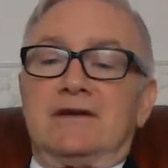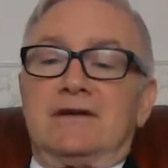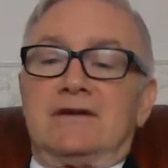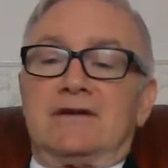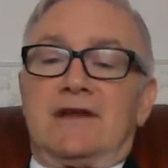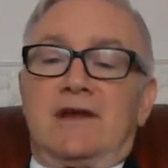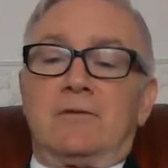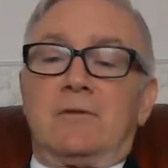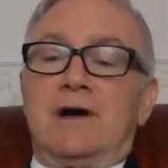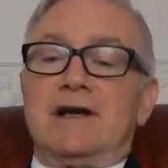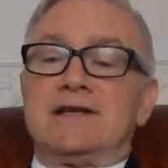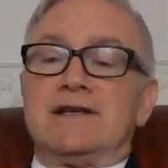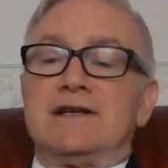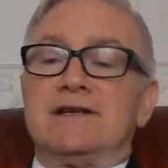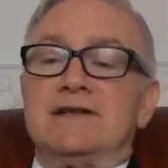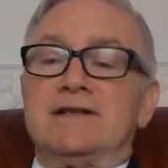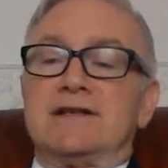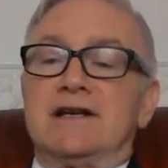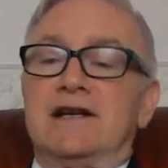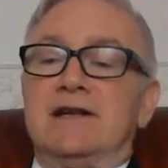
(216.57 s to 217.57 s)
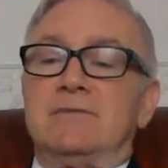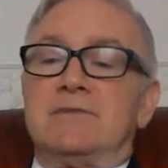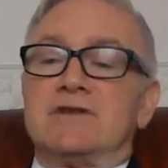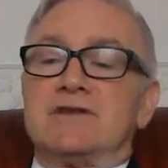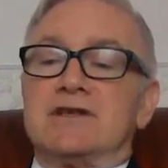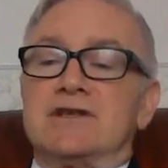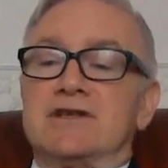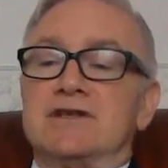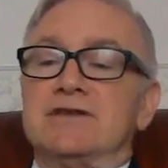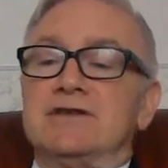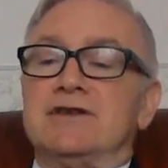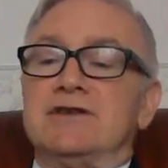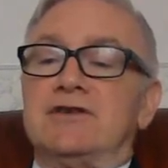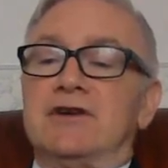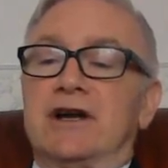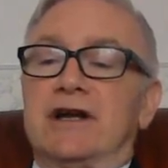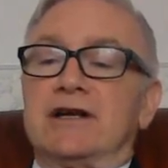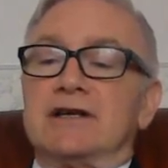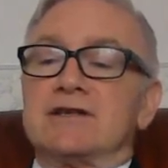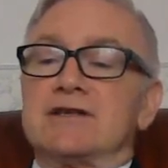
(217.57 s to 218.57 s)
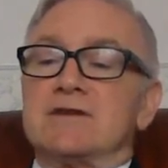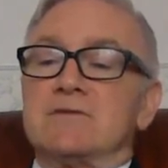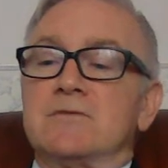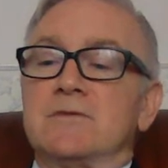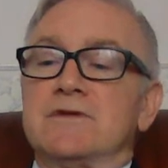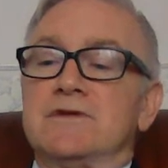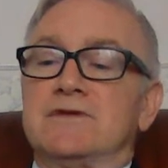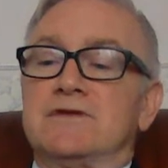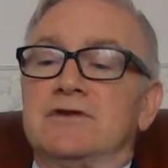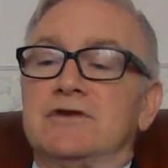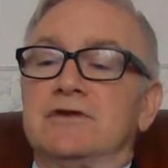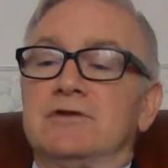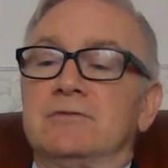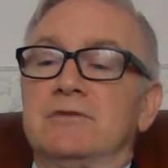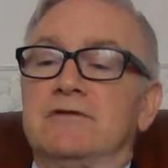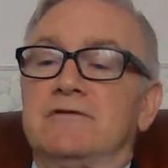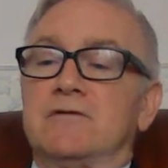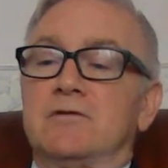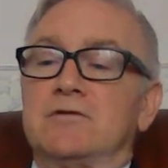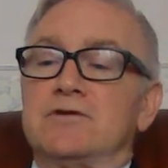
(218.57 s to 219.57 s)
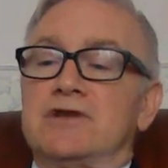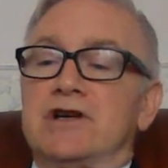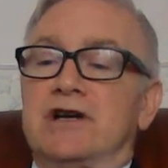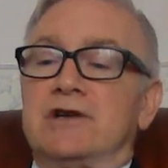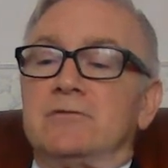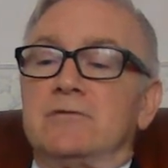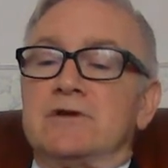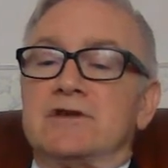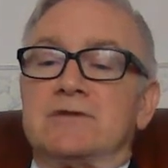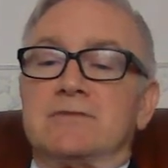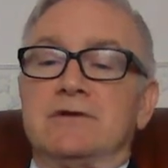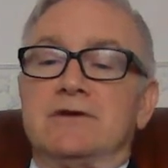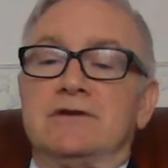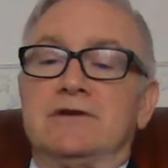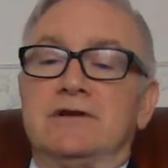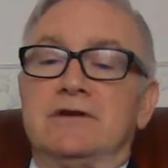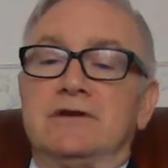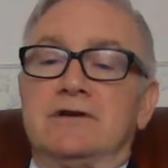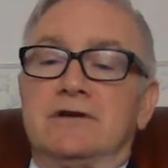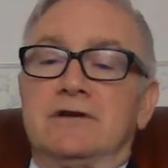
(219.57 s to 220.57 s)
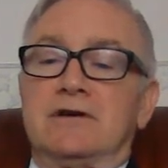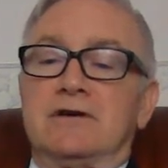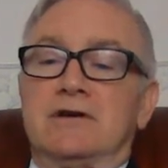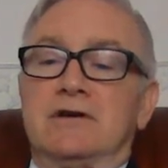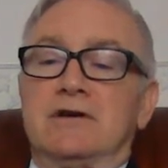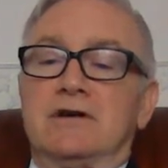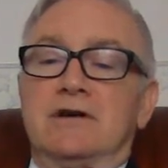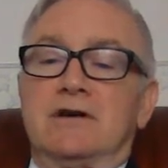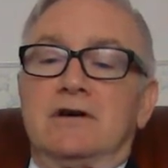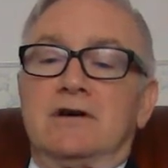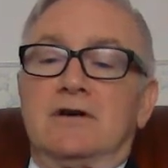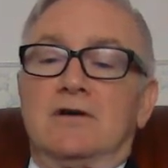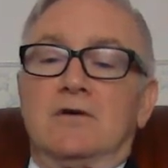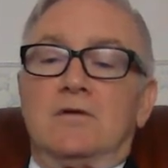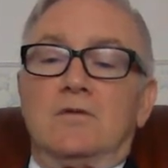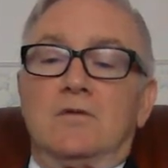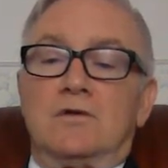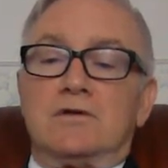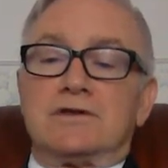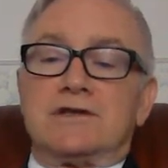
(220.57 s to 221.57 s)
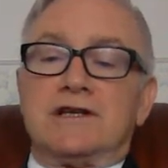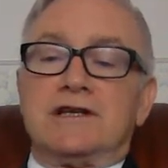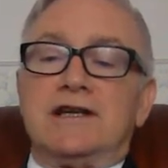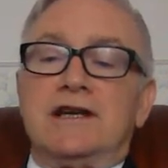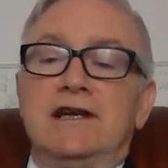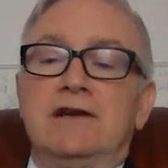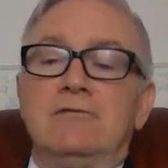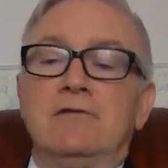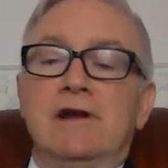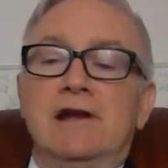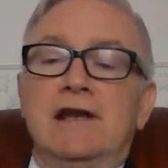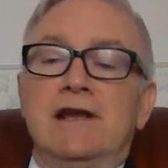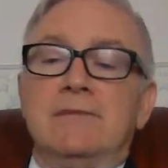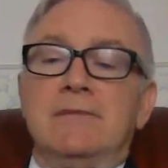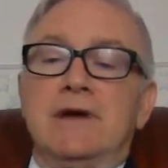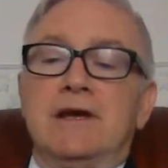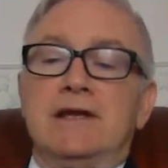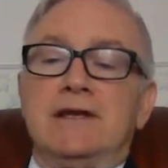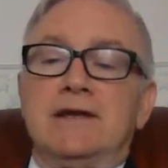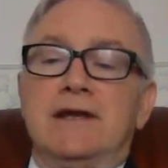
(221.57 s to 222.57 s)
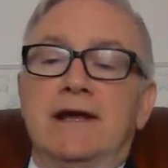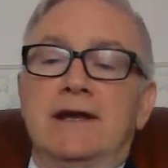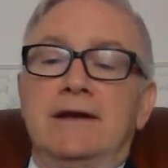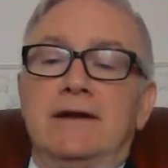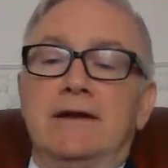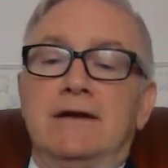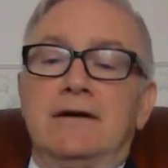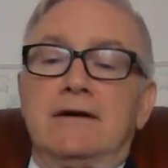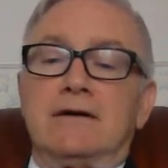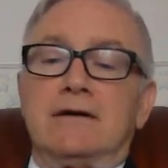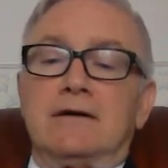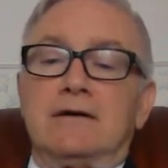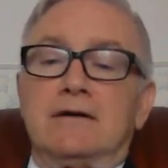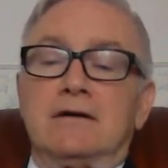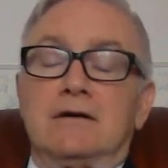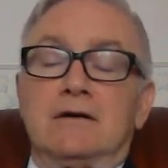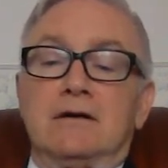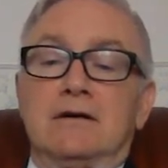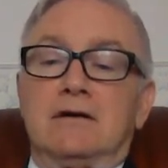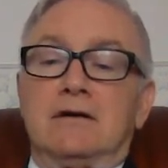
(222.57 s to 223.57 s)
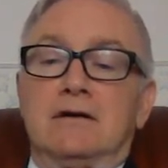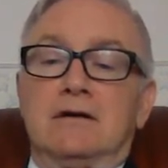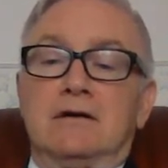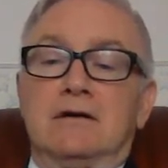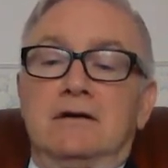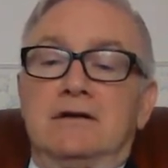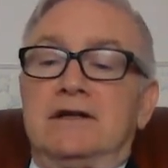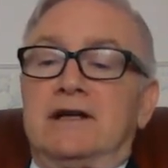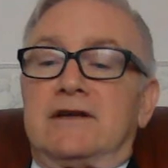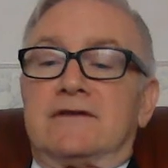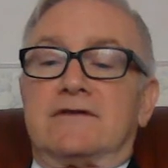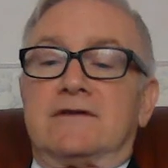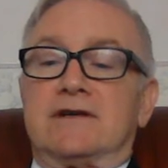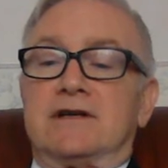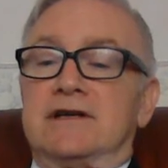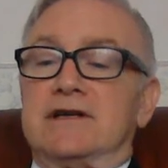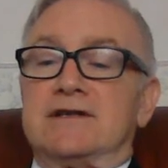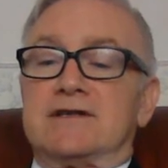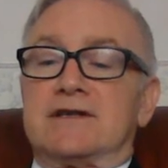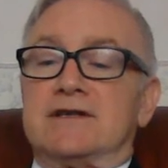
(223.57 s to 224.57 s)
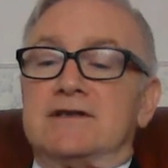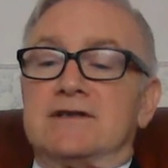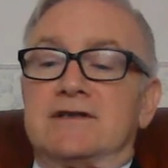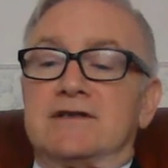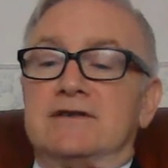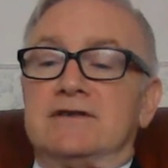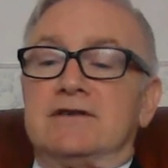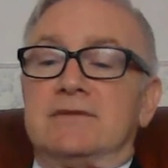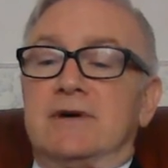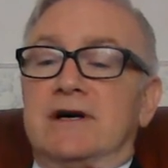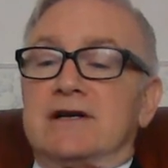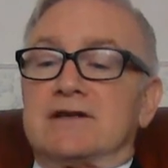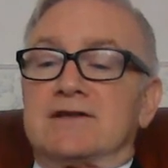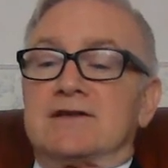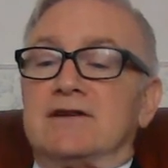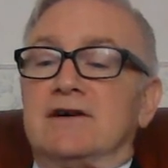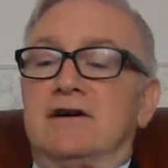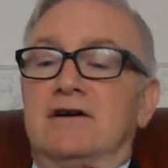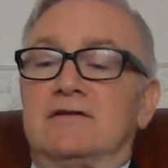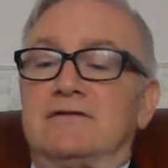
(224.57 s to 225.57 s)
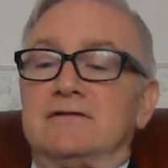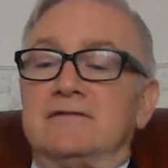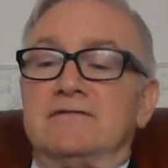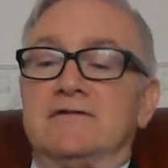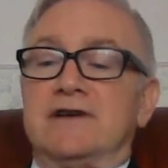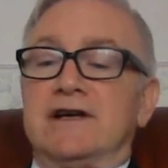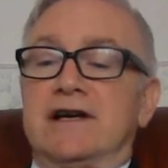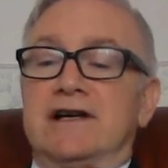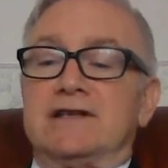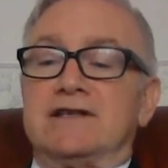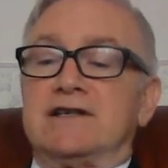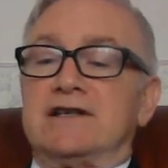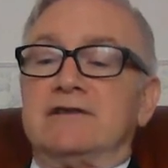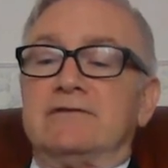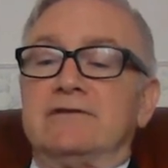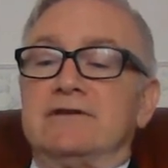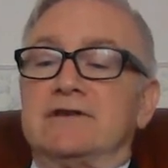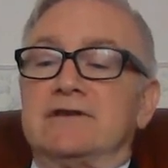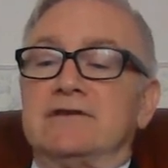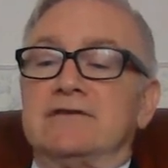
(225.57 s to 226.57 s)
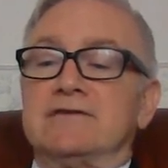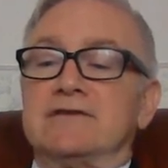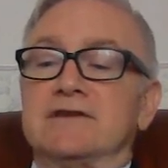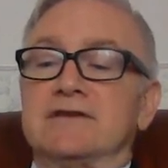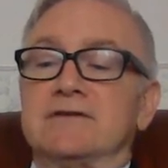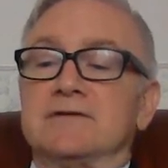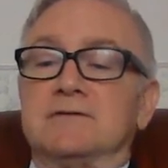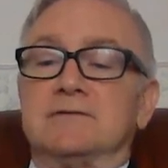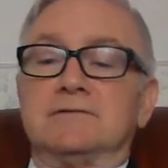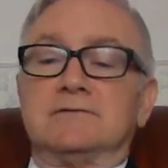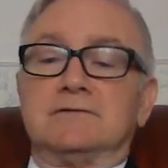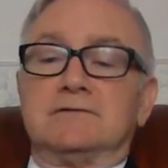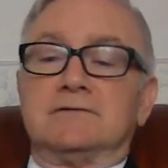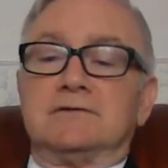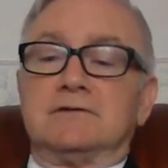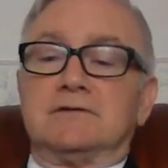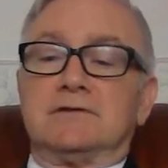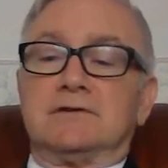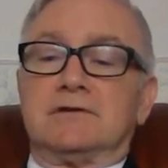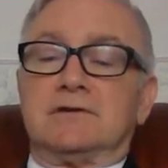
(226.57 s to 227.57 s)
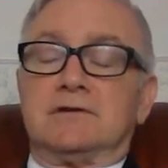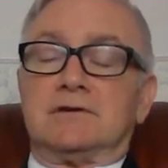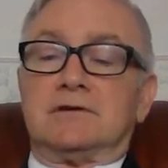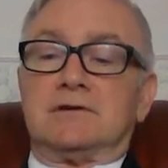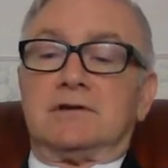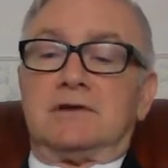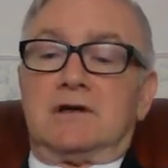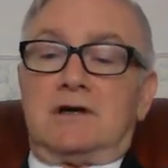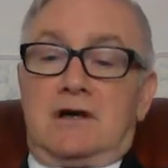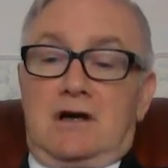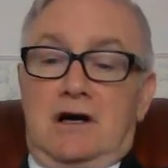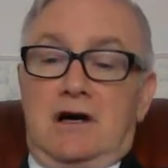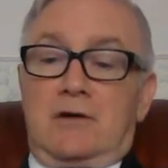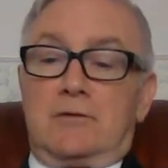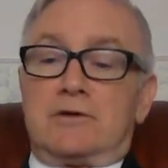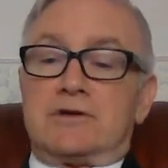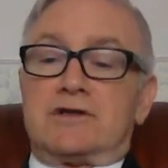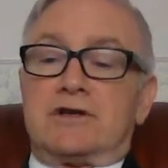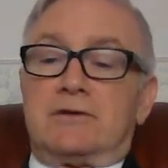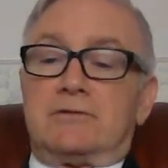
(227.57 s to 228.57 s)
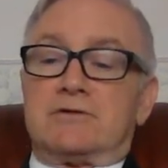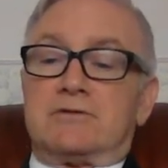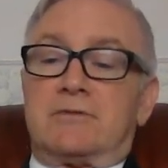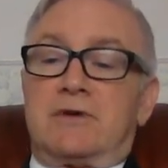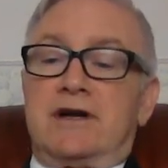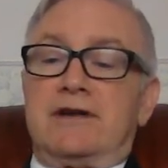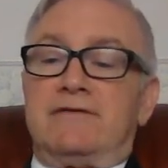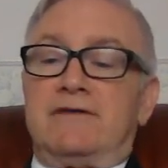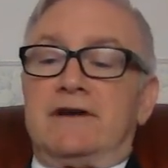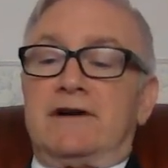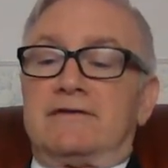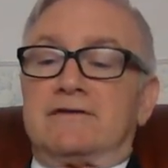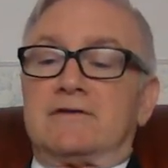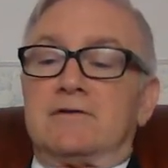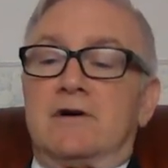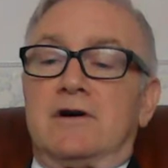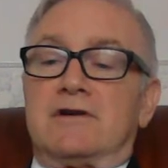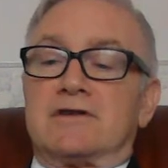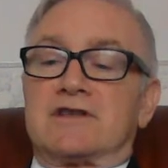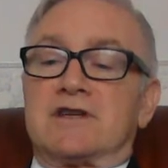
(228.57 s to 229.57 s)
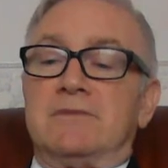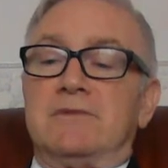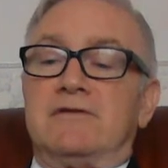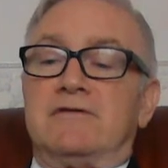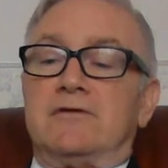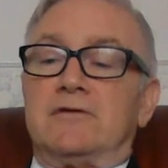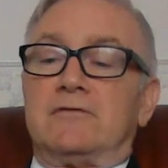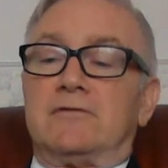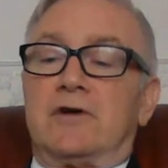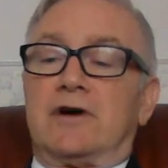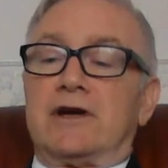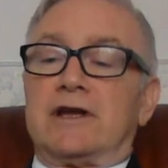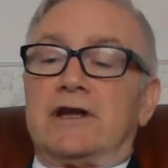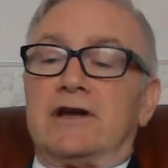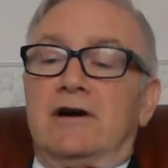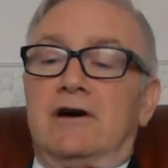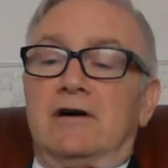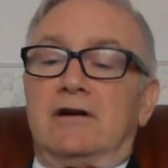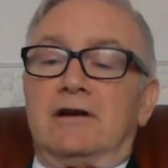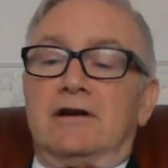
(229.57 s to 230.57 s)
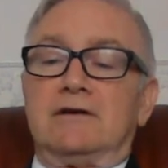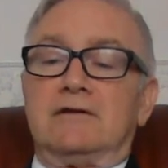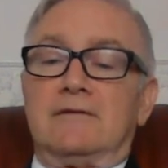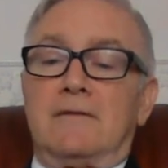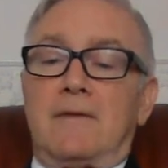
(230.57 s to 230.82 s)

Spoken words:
They waited until he positioned the drinks and withdrew before Jane whispered, "What did he really mean then?" "Nothing. He's concerned about staff and VAT returns is all." "I wish I was brave enough to ask him if you're right, Carla."